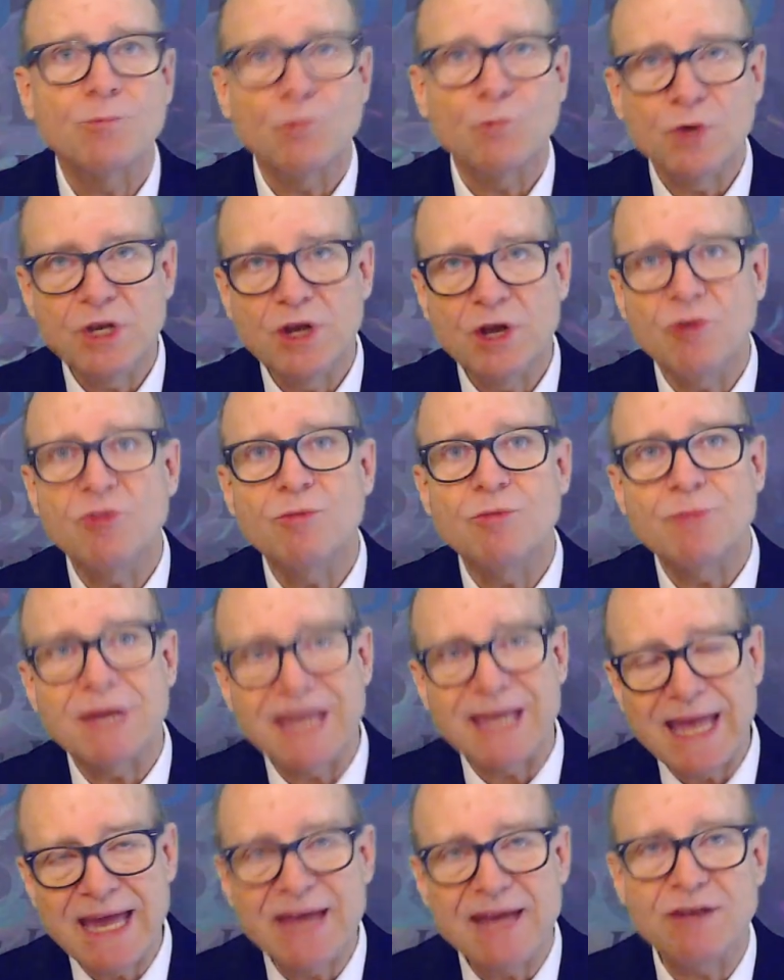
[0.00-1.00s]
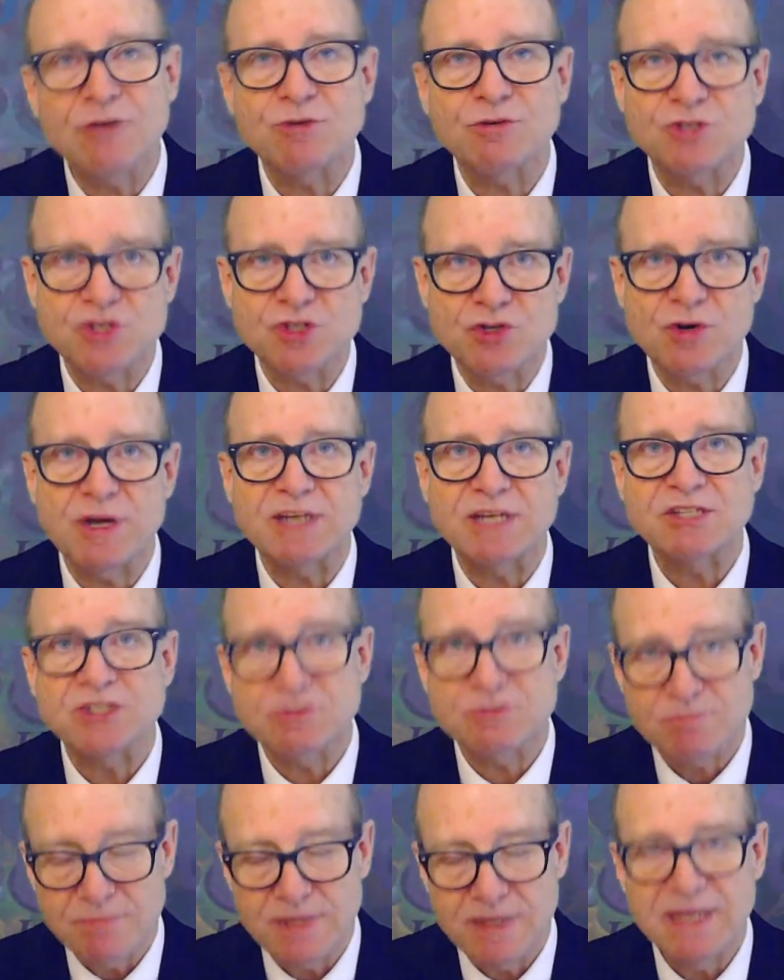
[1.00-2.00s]
know that mechanical
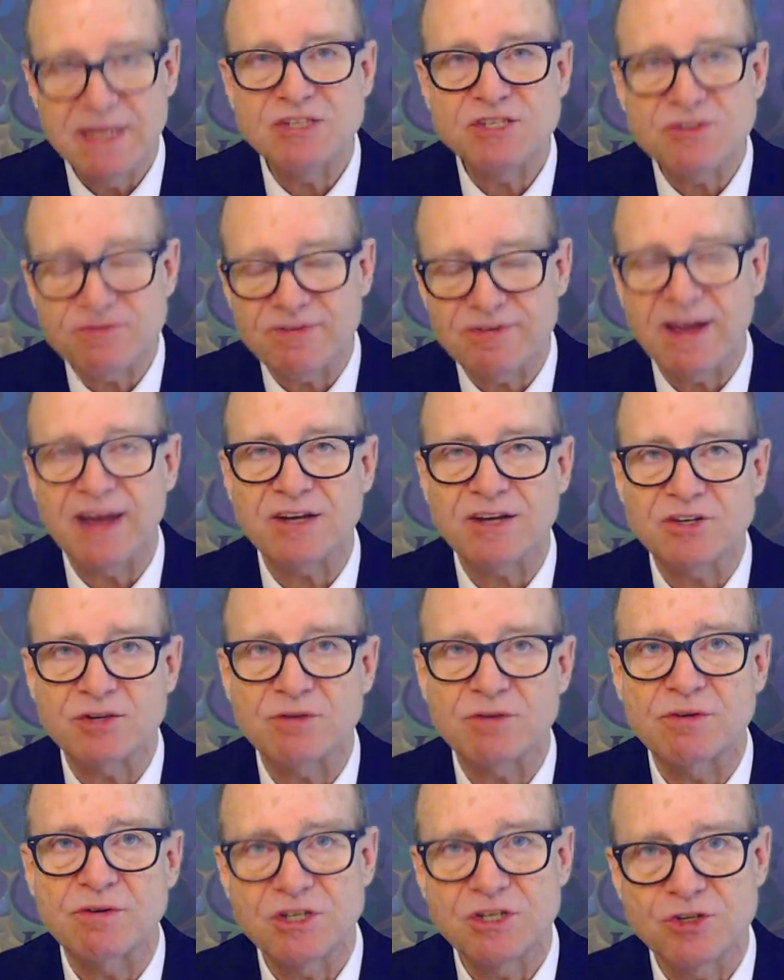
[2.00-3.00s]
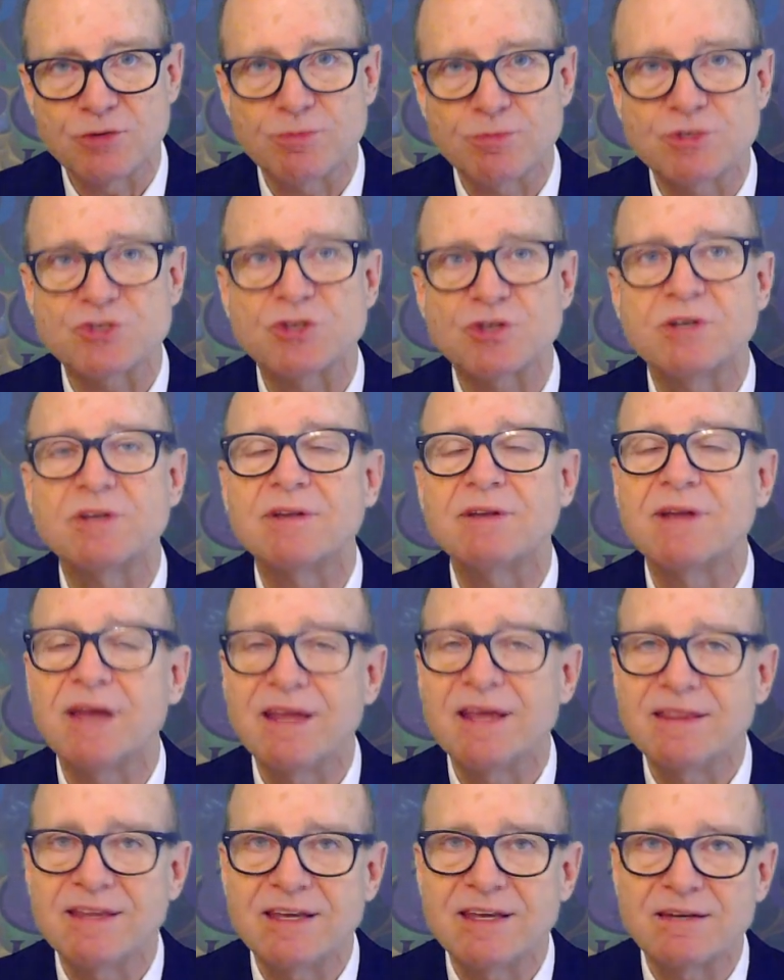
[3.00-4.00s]
stress is a factor in Dupuytren
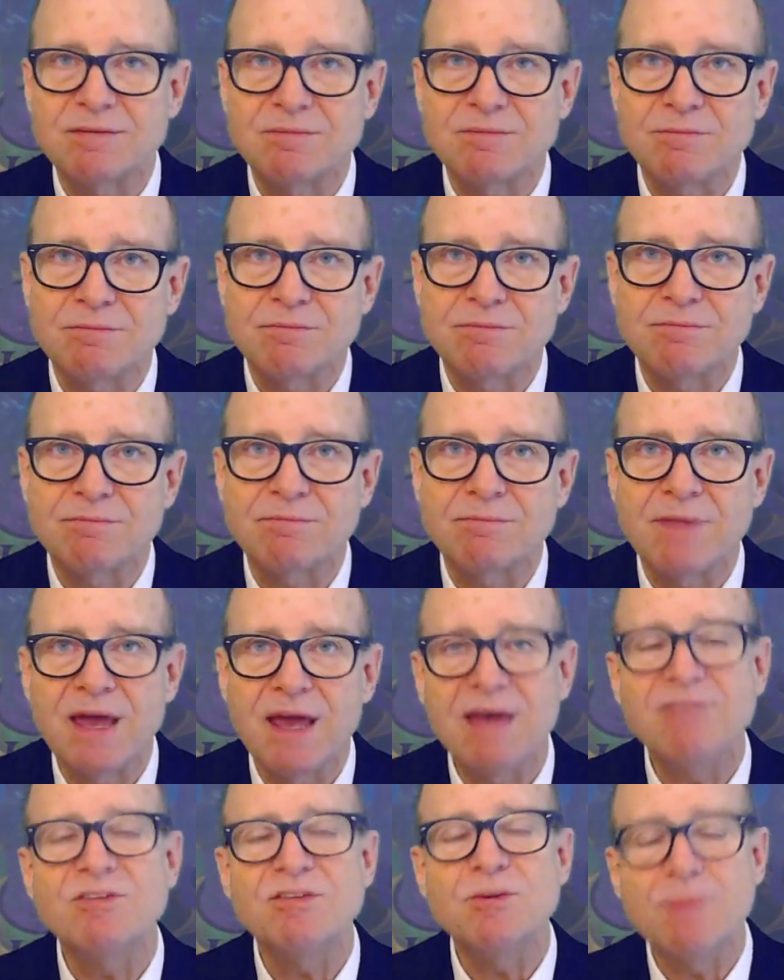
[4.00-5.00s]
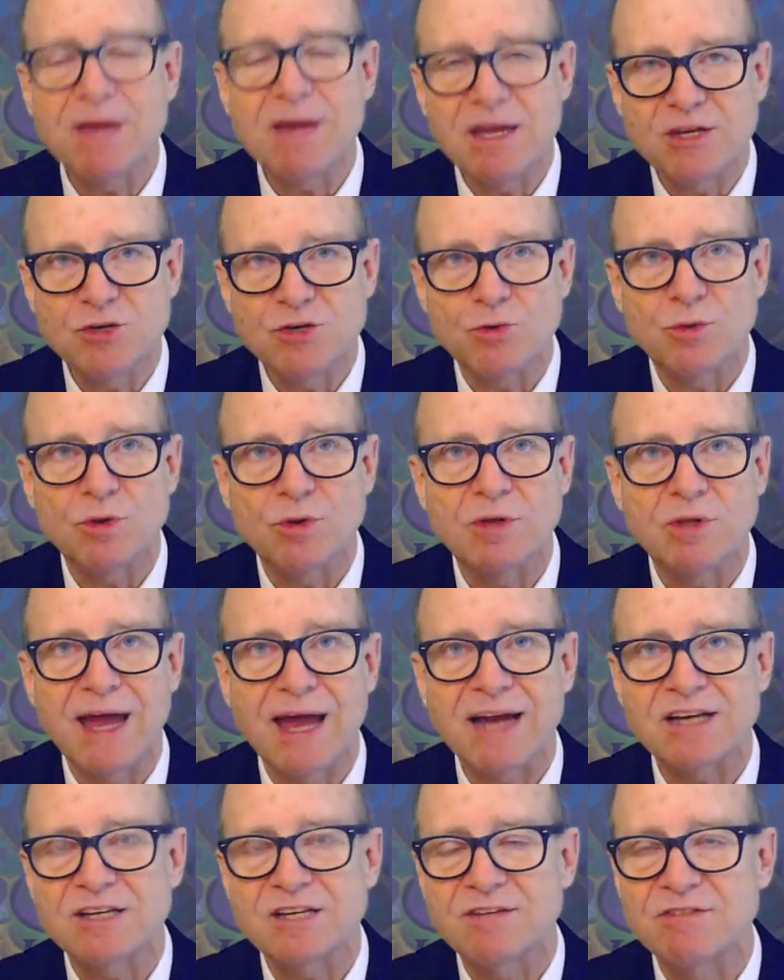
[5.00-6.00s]
and that heavy manual
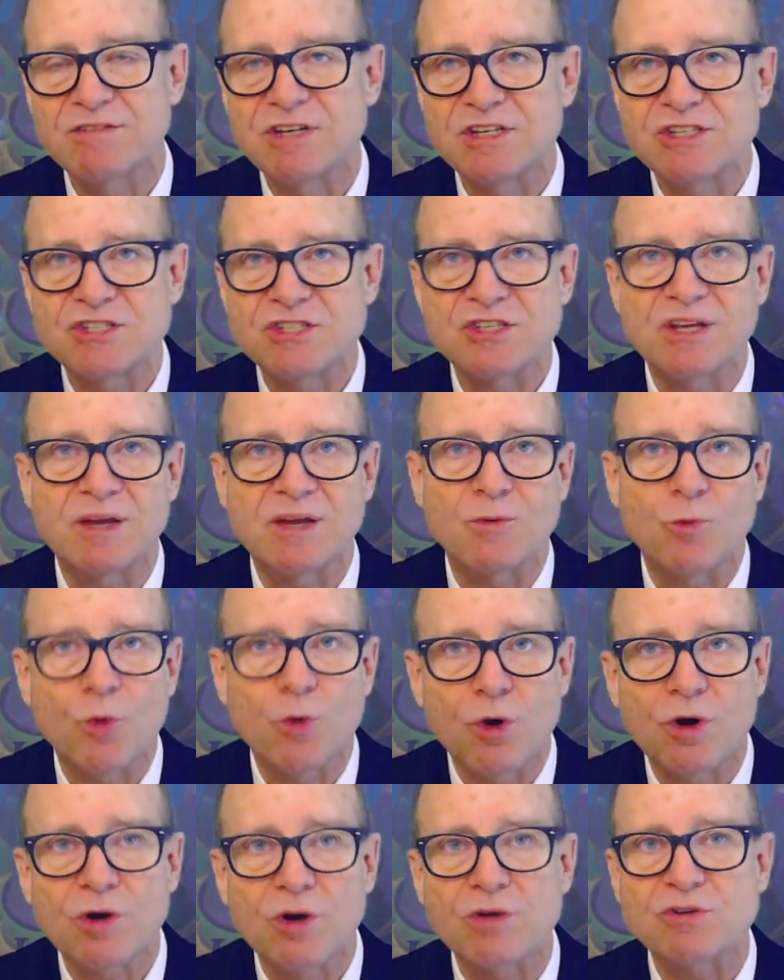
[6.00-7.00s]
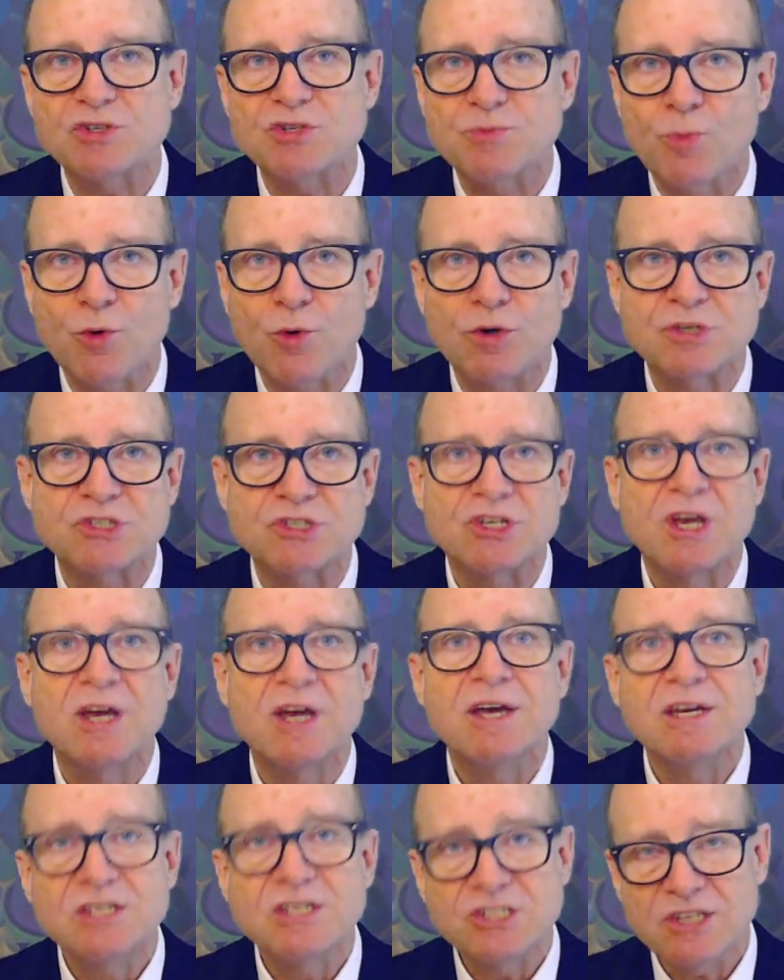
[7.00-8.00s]
activities at work or sports
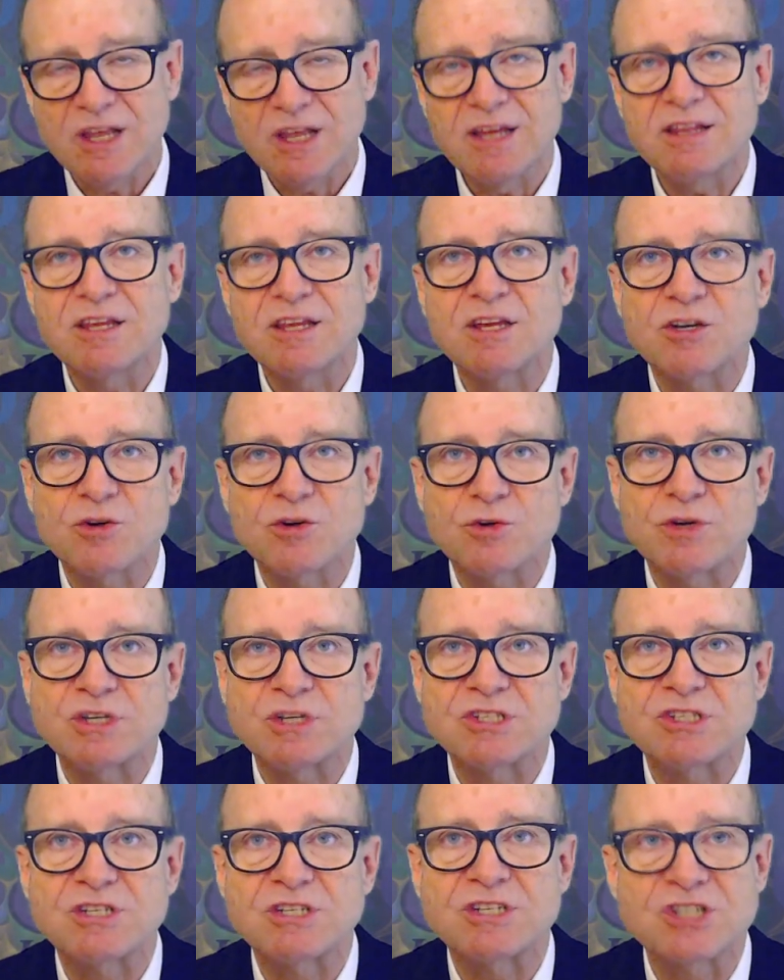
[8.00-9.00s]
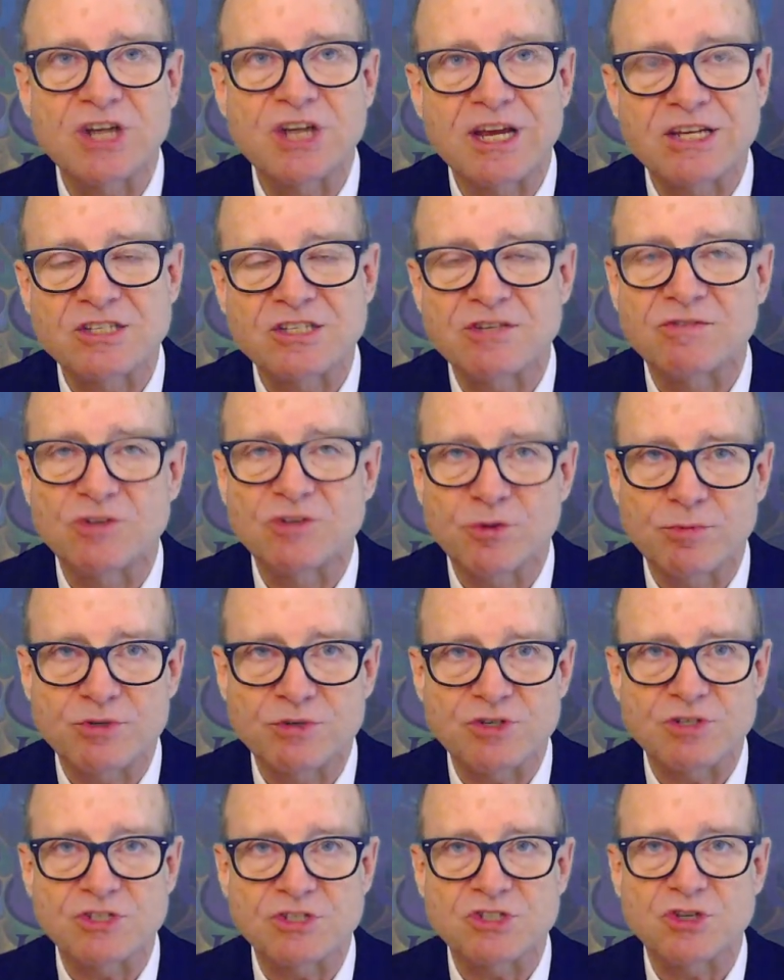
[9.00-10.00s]
slightly increase the chance of
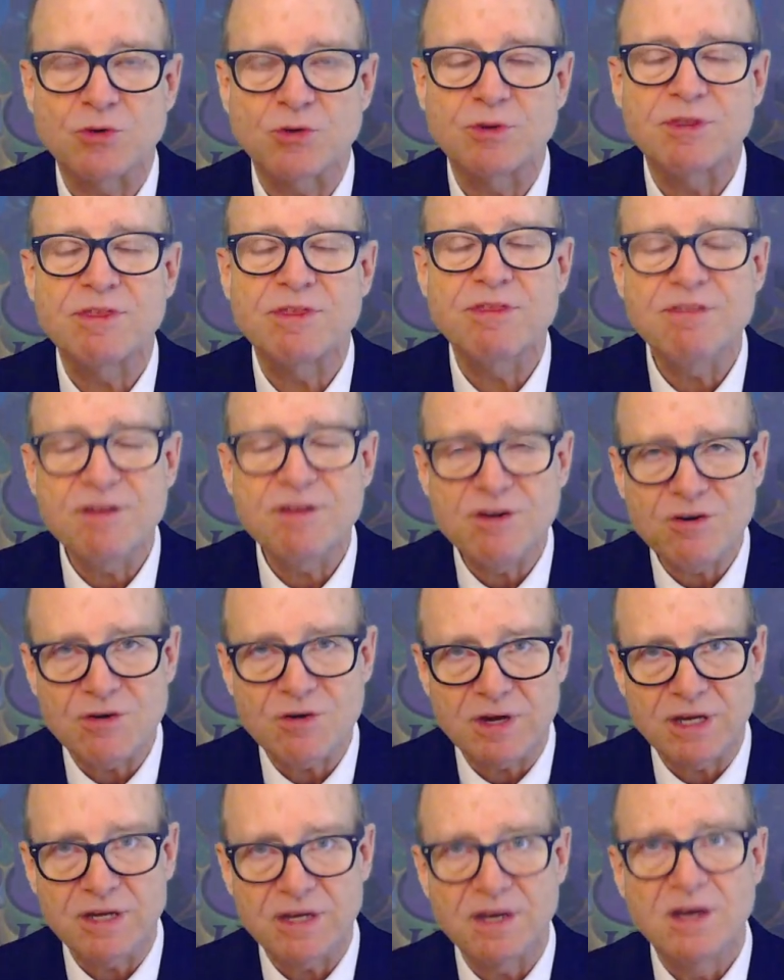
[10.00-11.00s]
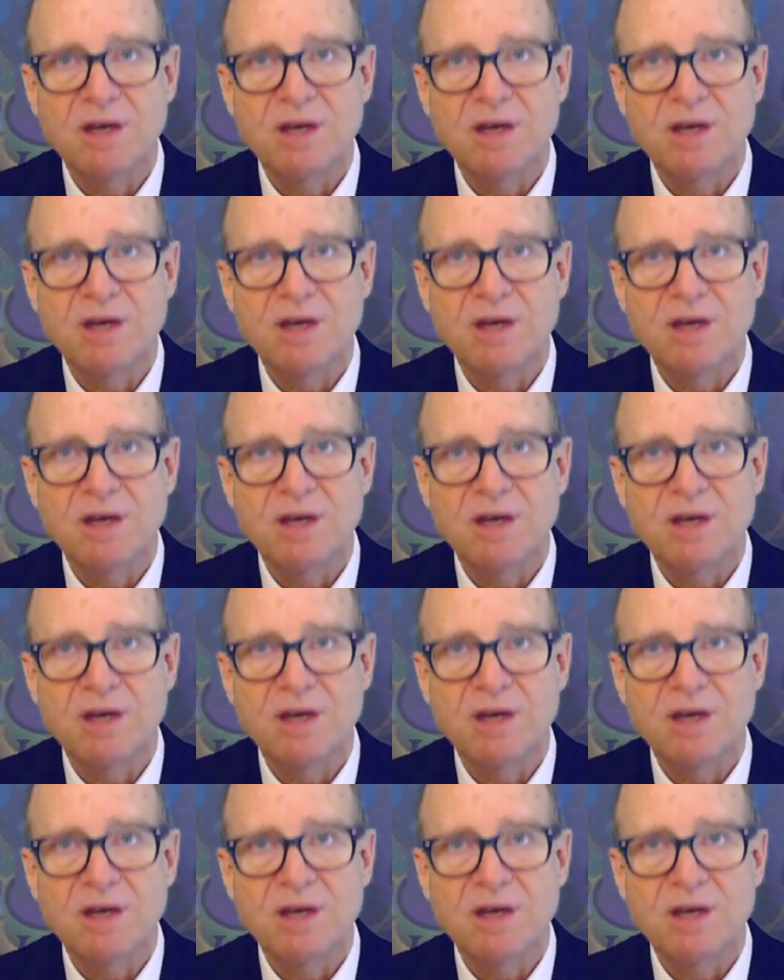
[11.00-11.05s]
Dupuytren. So in theory,